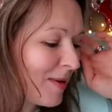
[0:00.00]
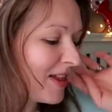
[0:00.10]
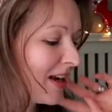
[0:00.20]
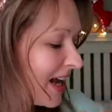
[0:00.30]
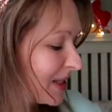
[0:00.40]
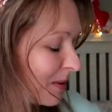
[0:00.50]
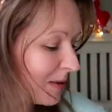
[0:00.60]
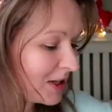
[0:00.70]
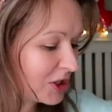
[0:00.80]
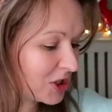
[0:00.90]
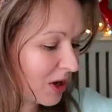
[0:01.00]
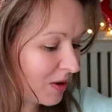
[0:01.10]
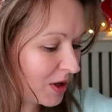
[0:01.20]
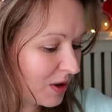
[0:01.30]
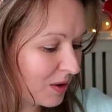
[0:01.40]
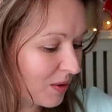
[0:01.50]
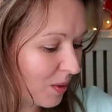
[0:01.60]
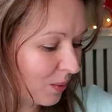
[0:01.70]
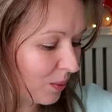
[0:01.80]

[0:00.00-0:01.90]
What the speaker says: The next one I'm going to show you